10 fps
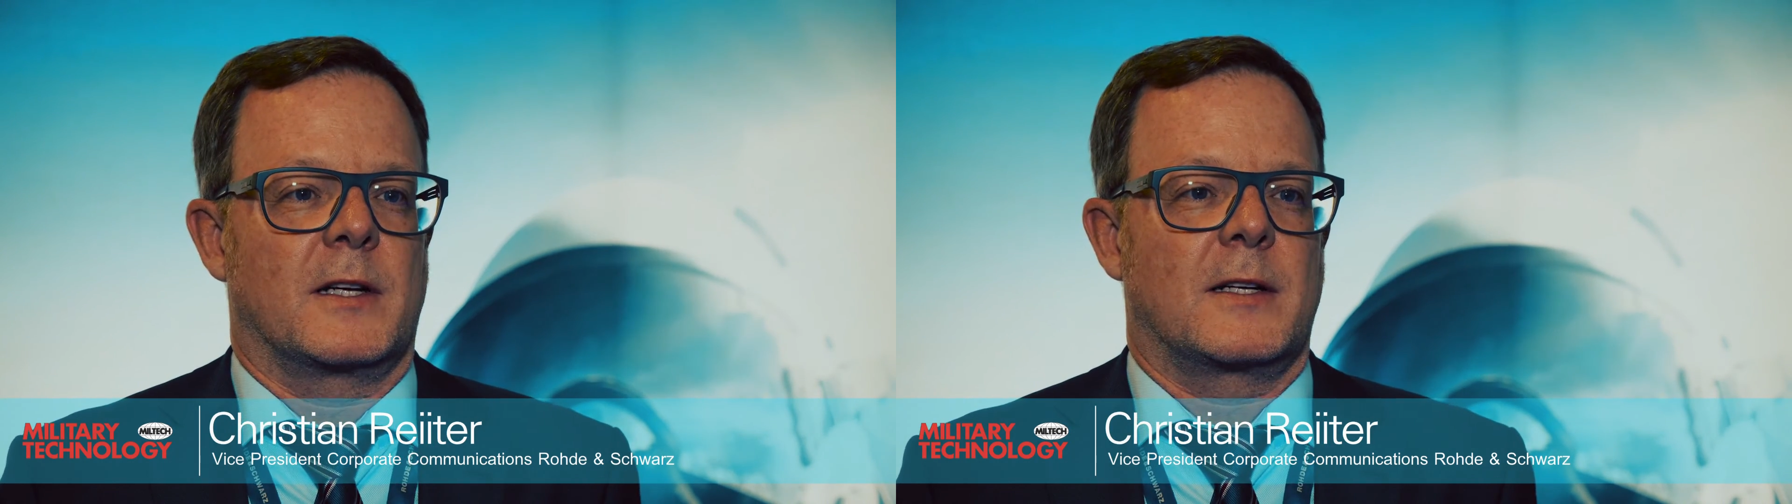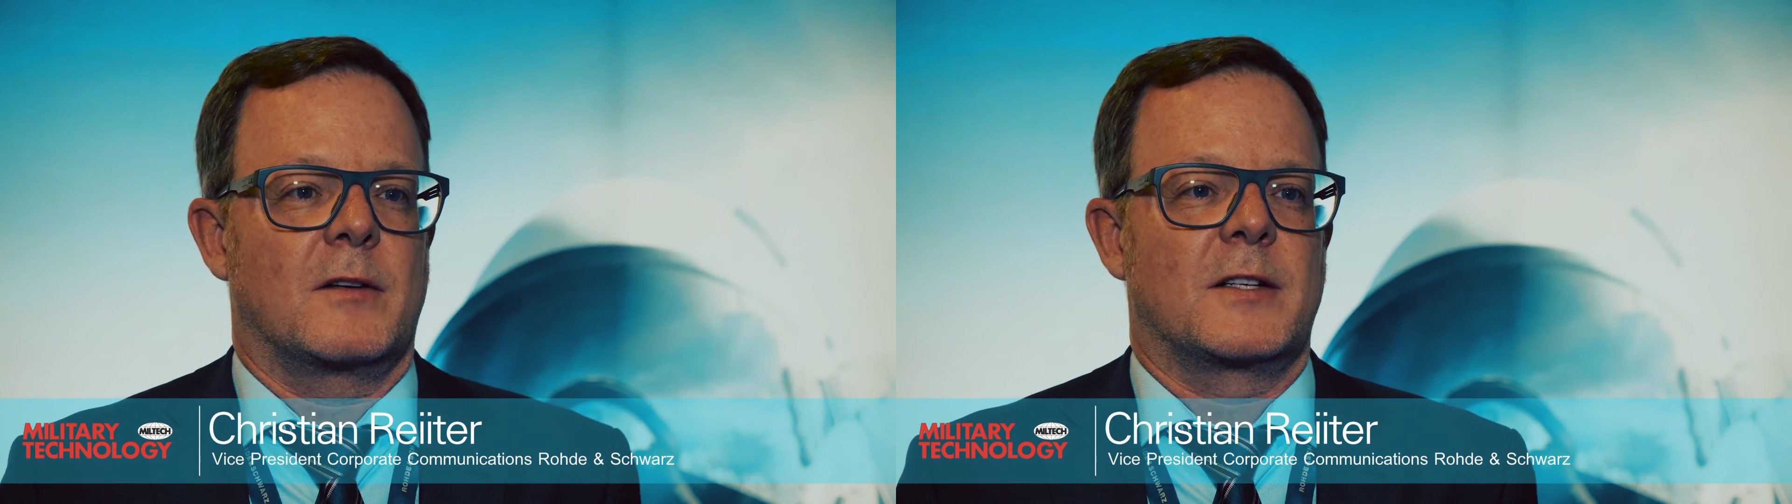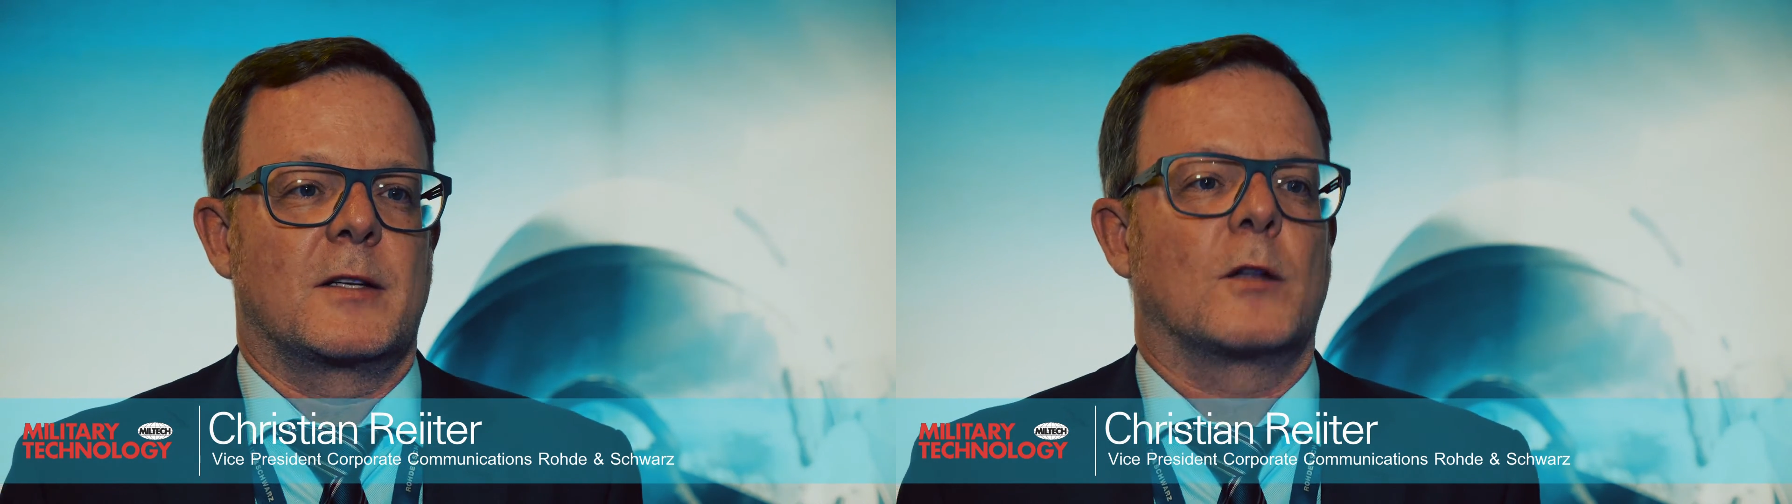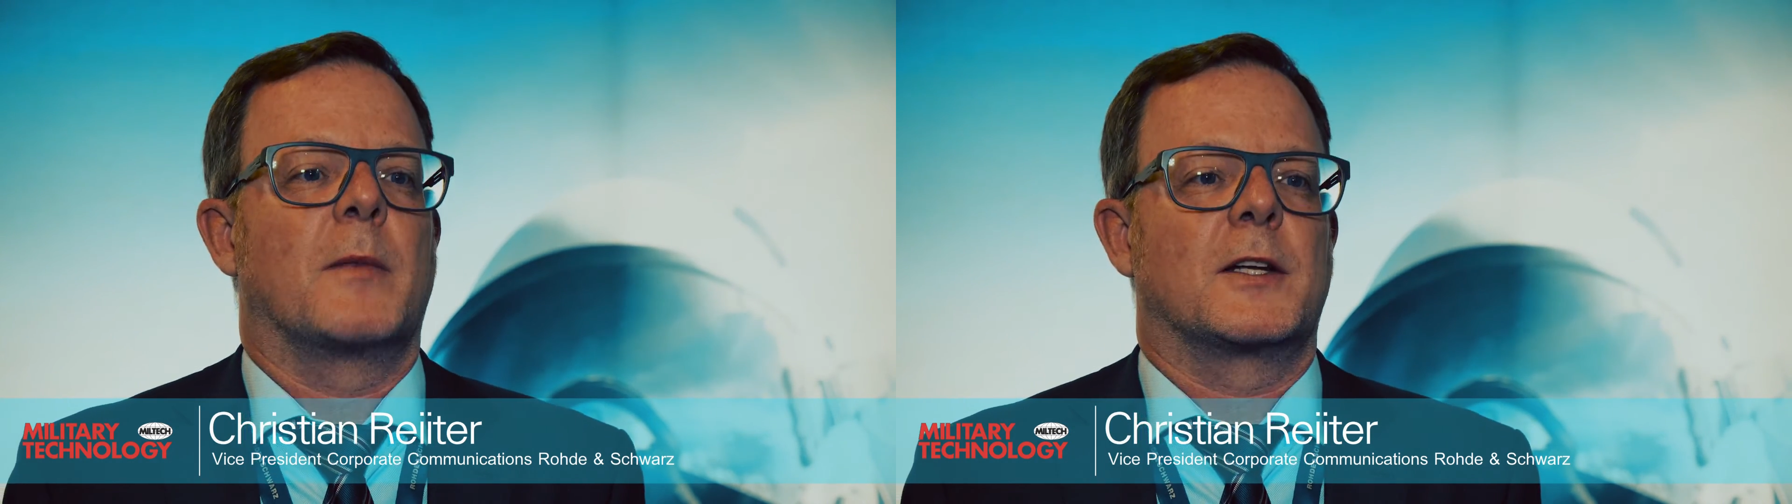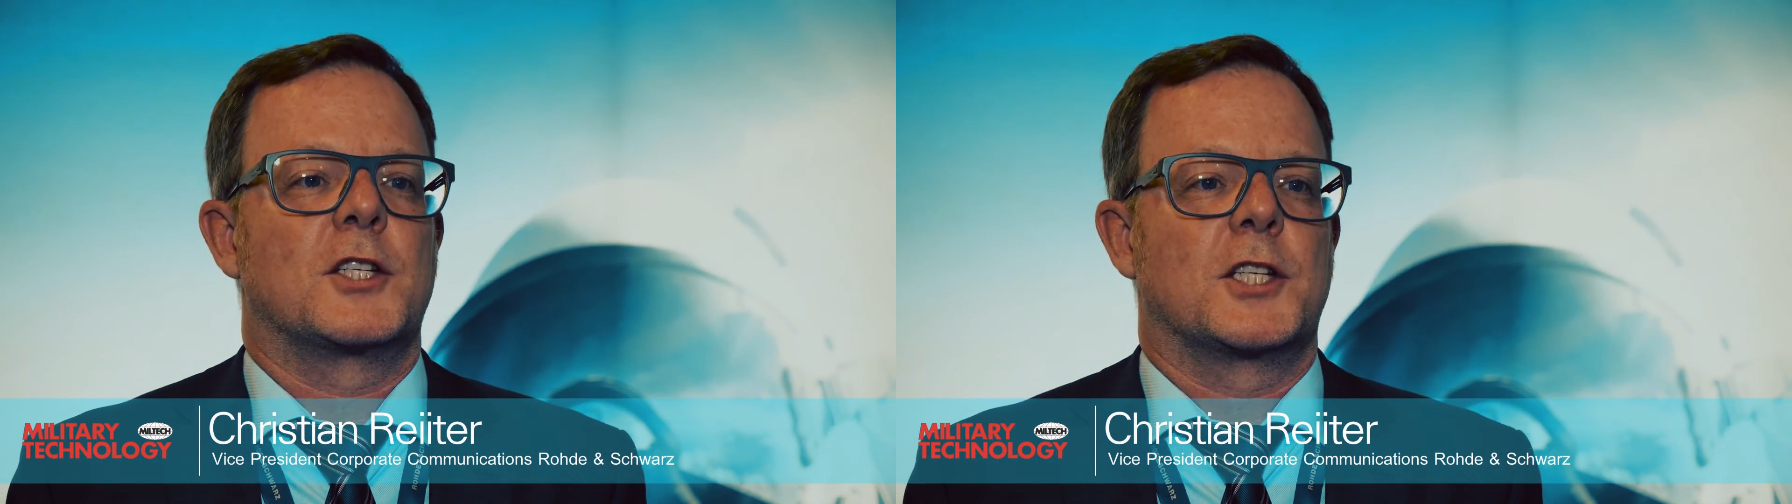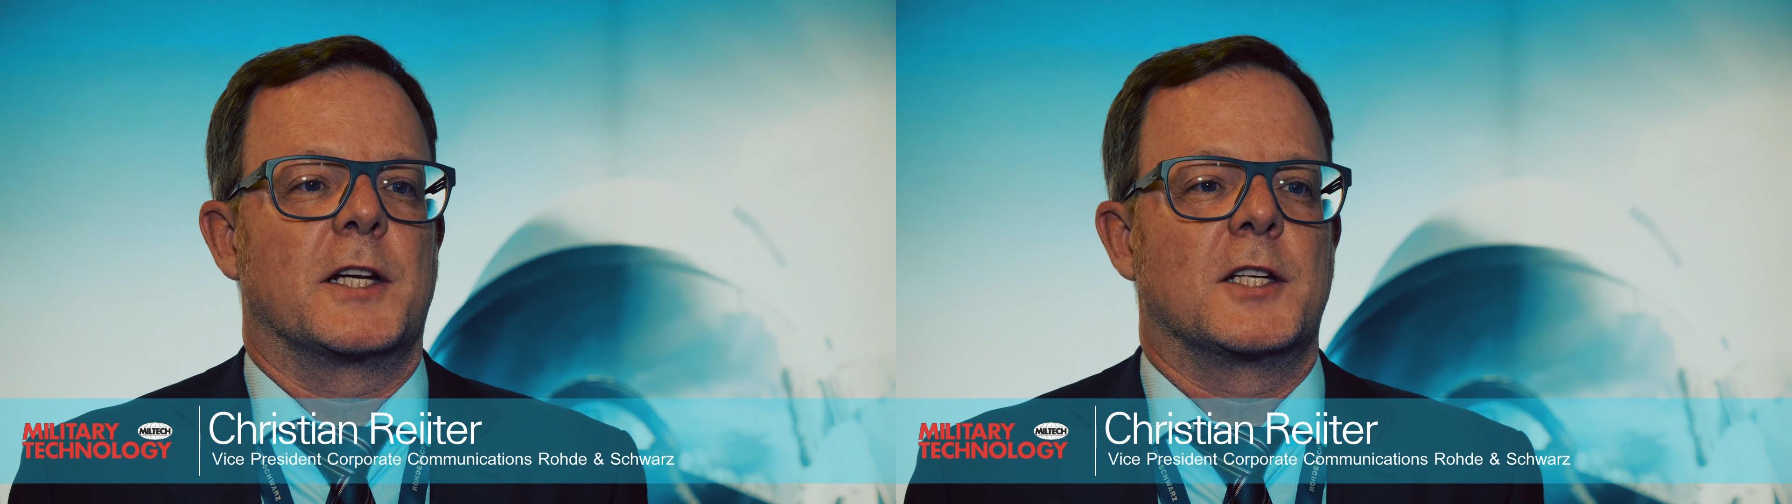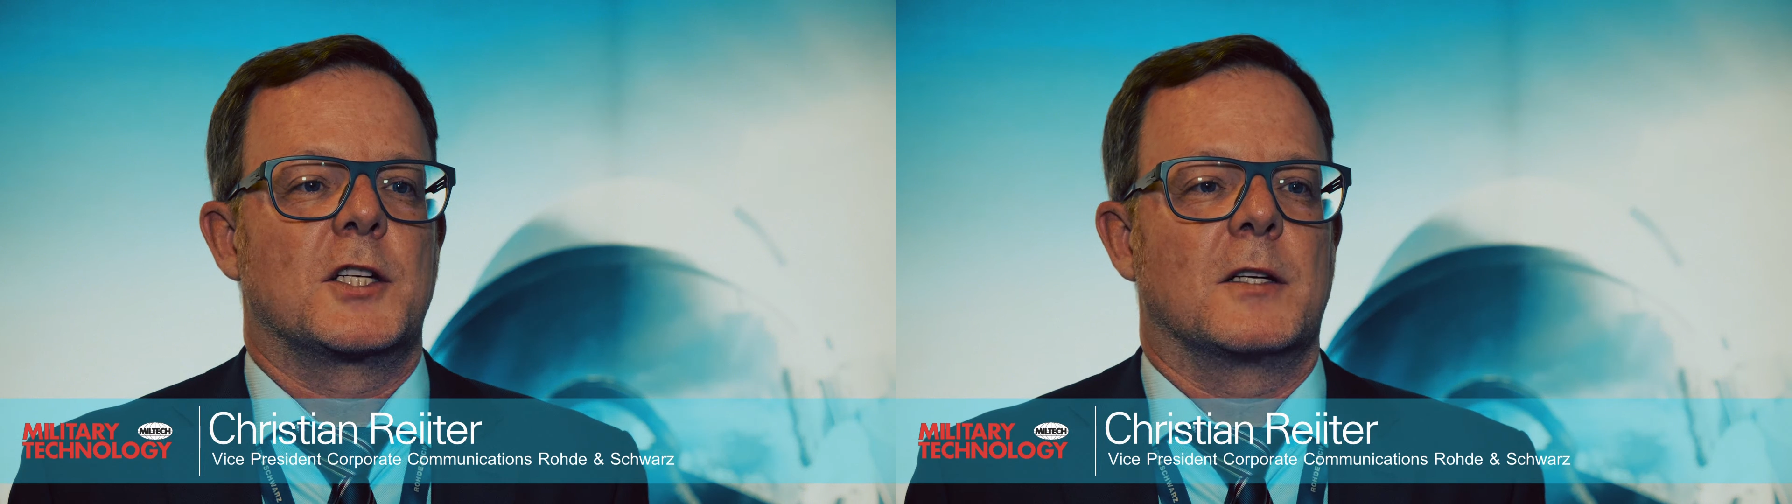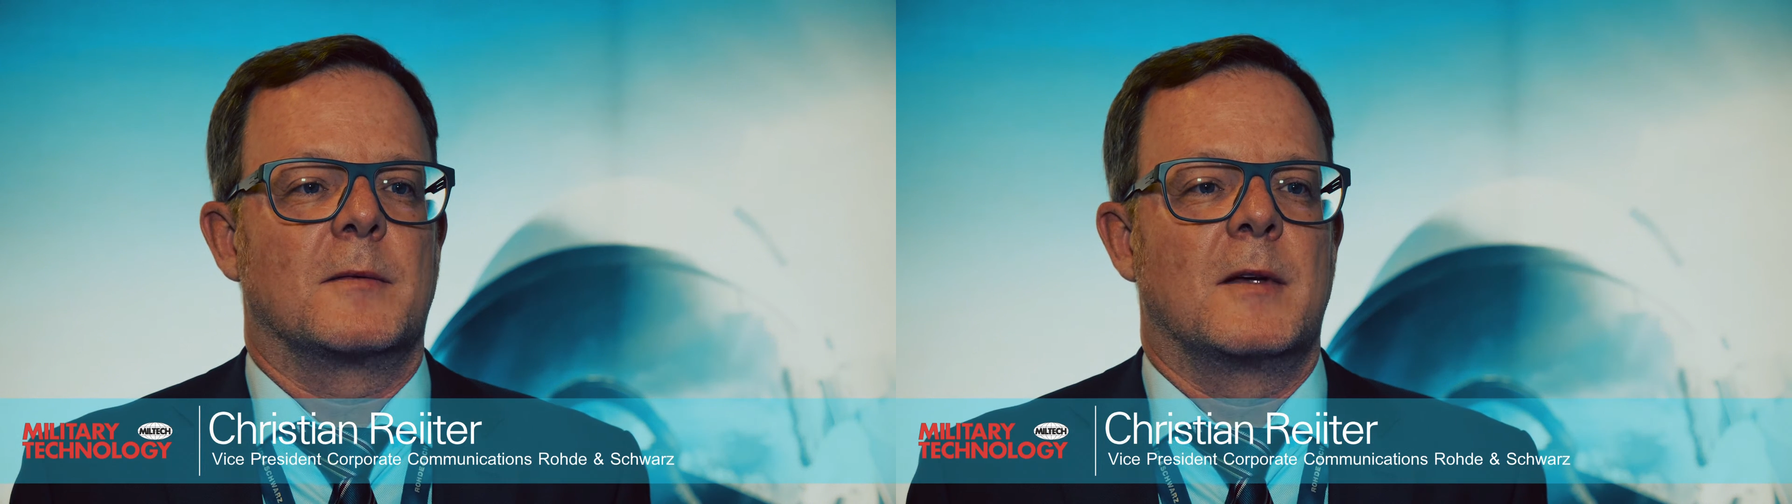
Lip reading: Yeah, there is not much change,